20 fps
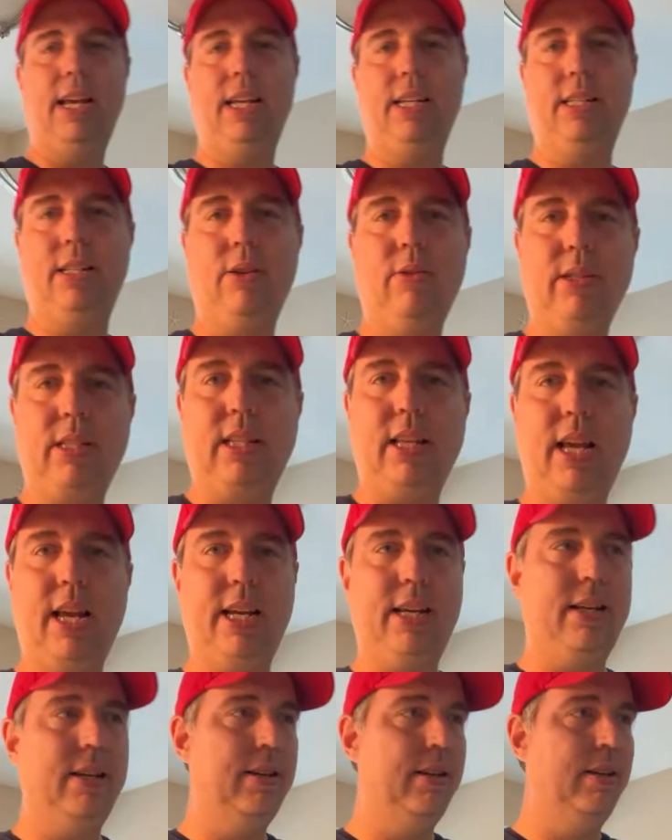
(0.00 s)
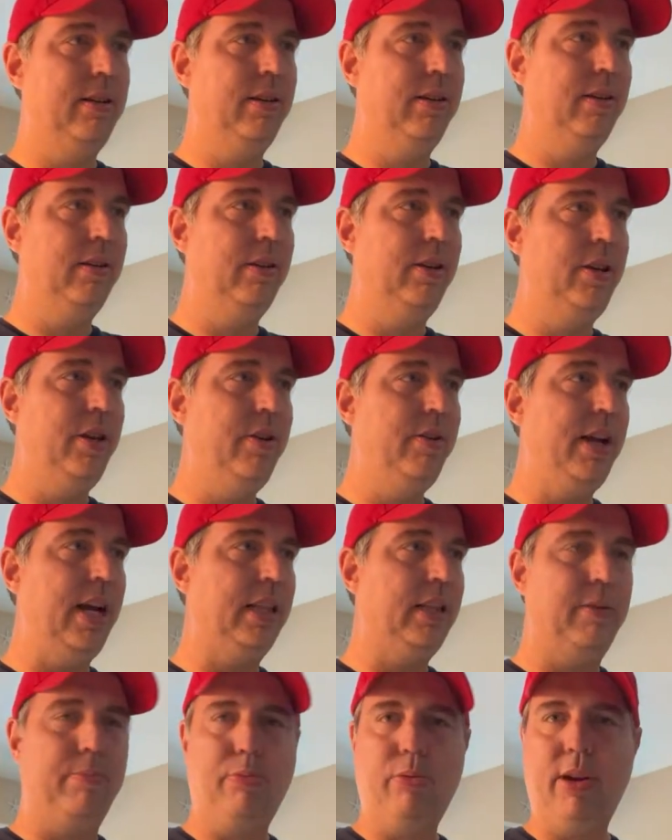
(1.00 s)
So it's like, you
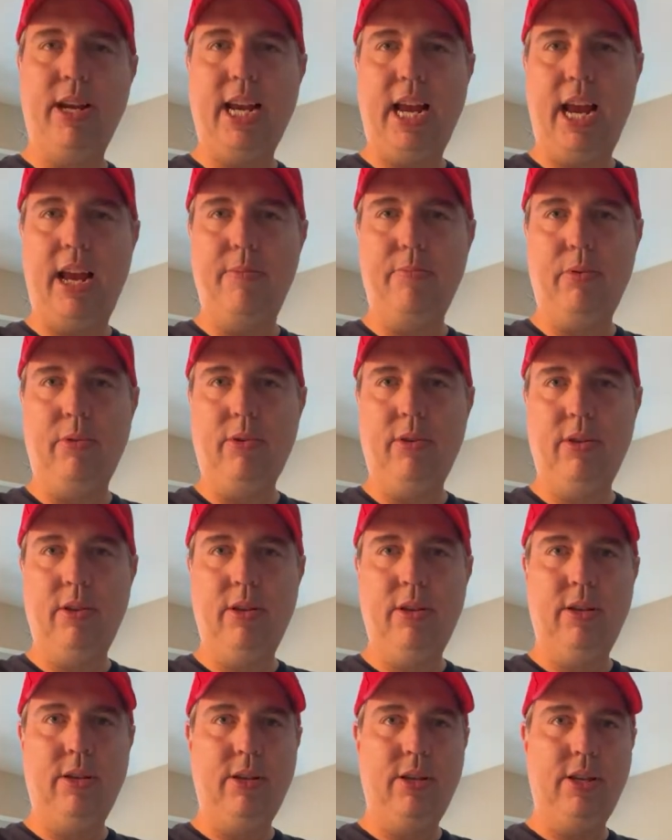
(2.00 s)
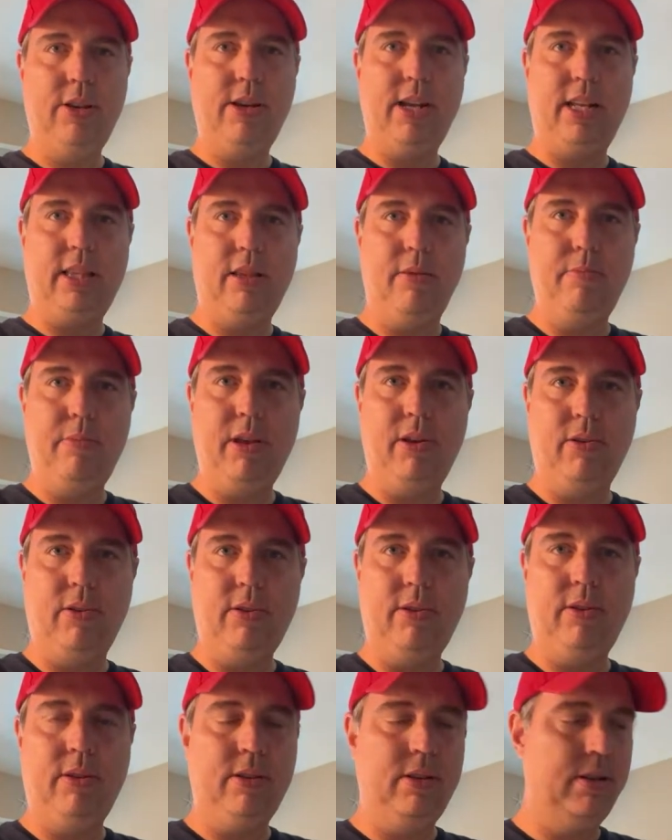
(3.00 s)
got the preamble, You got the
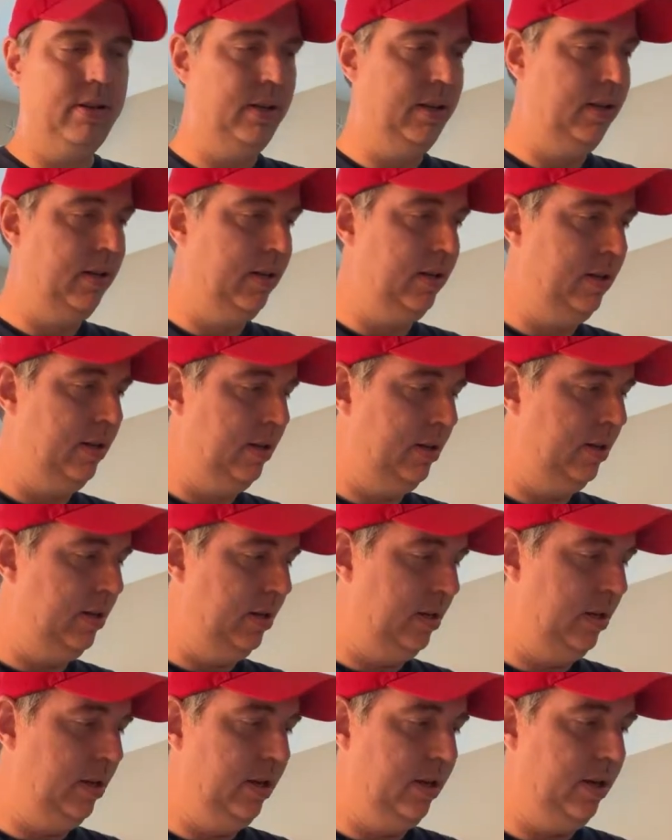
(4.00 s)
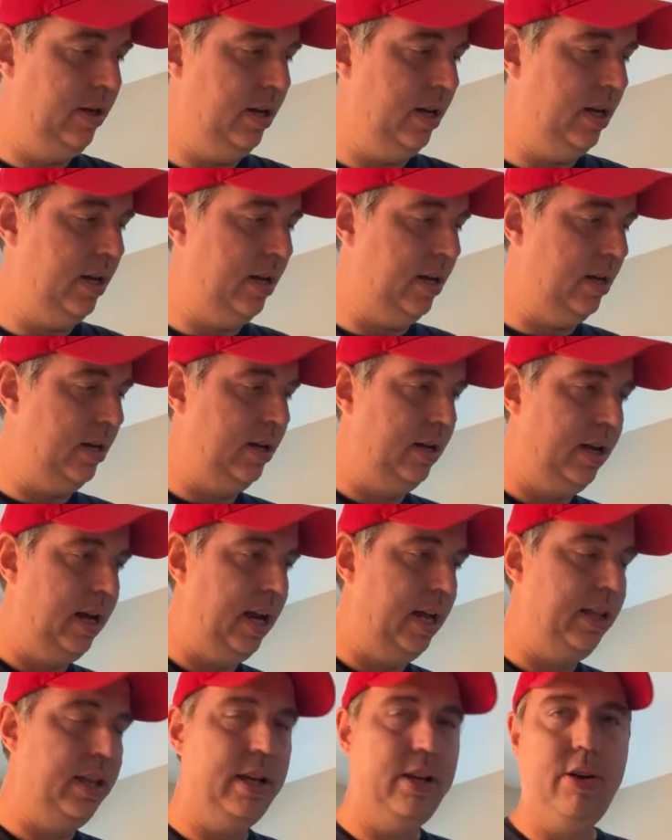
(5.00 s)
middle,
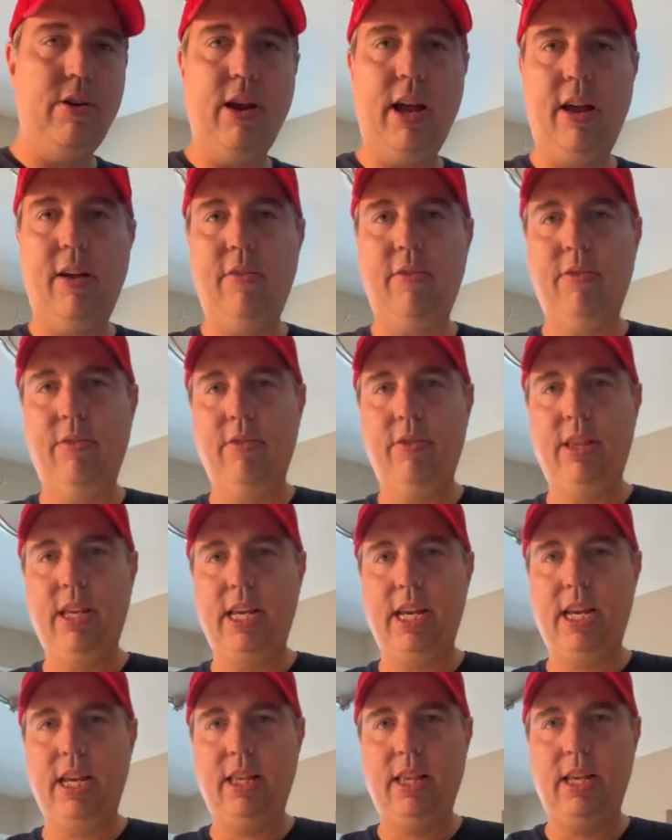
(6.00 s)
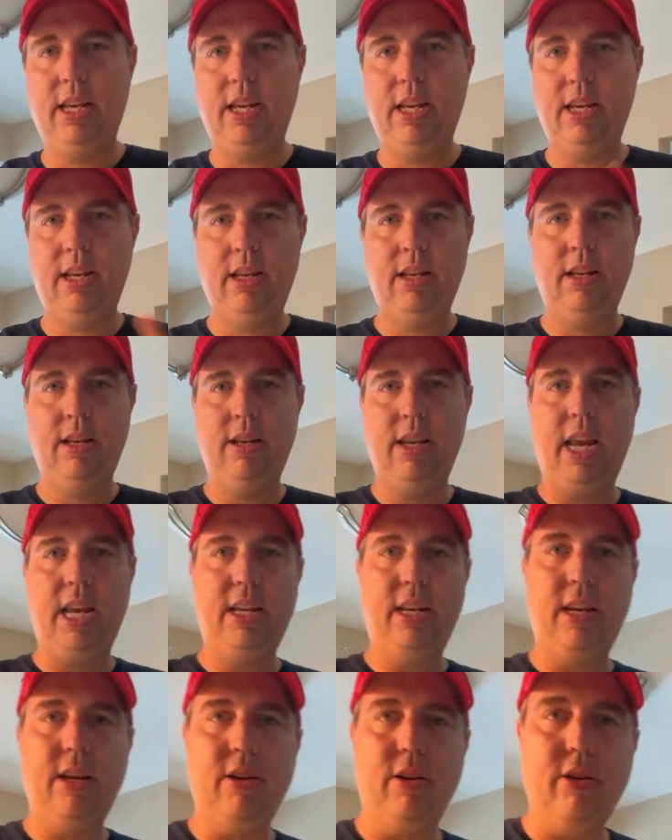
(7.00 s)
and then you have the
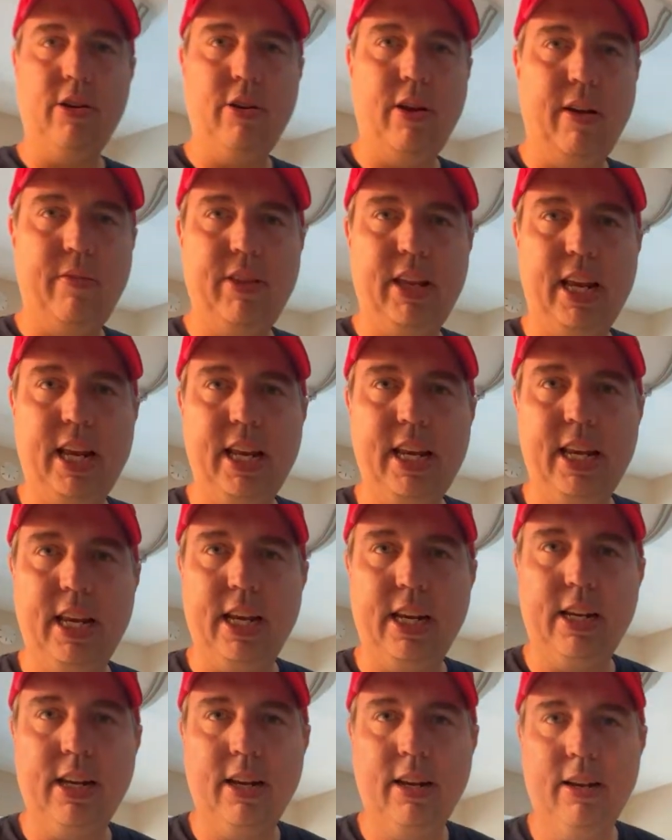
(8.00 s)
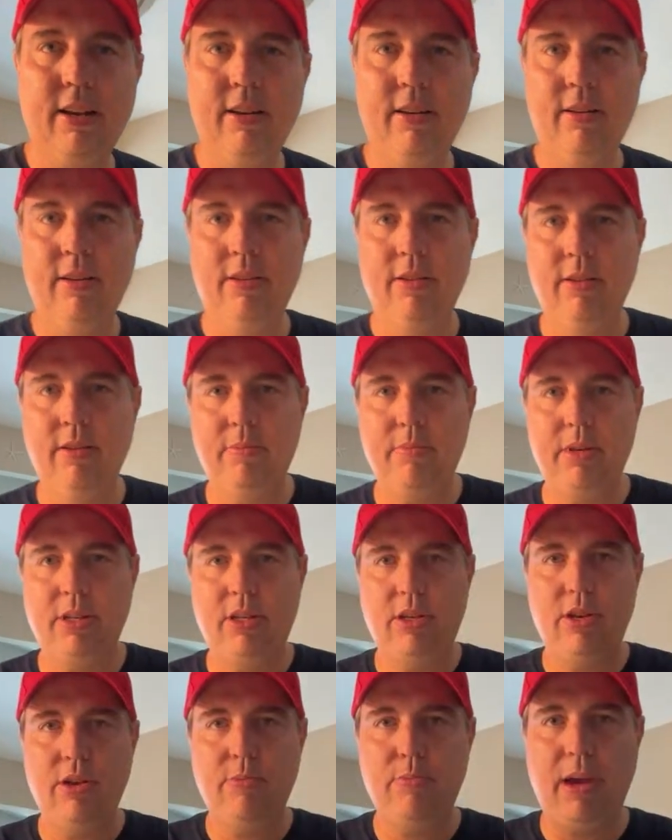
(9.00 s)
nadir. You have the ending,
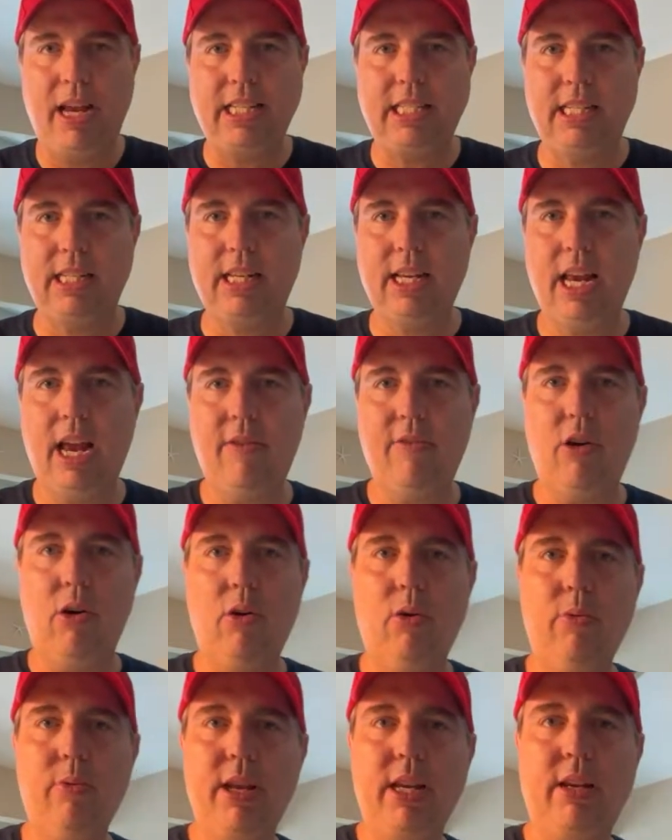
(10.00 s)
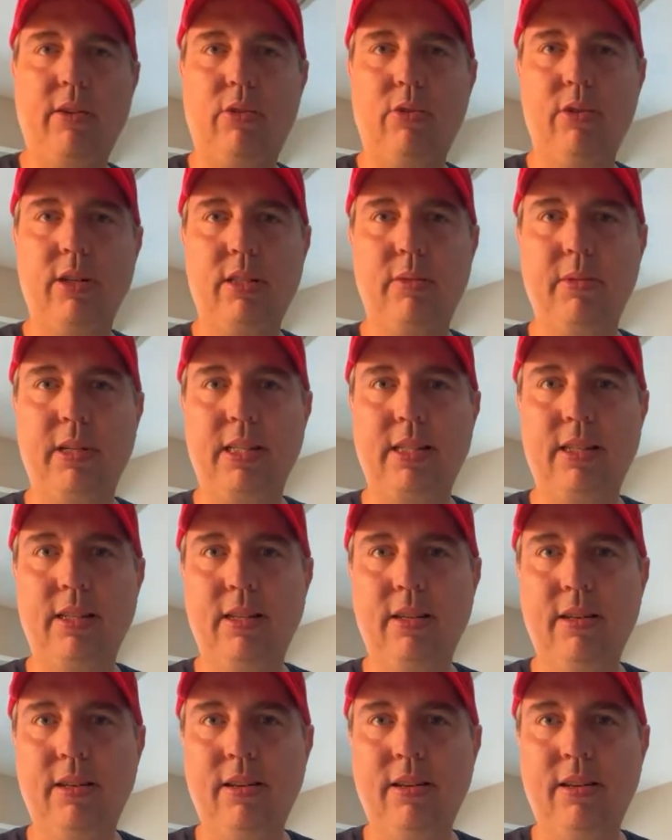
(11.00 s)
but you basically have a whole week of Christmas,